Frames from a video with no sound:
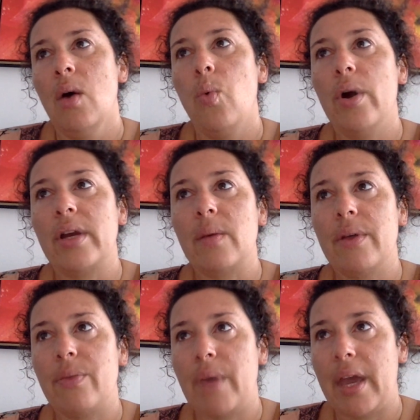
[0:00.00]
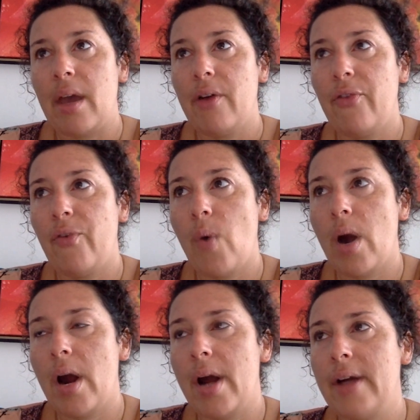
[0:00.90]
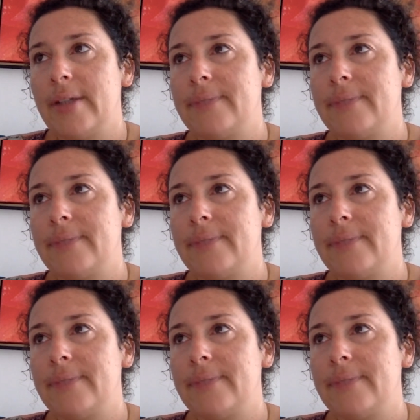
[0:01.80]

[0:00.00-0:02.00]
working with me for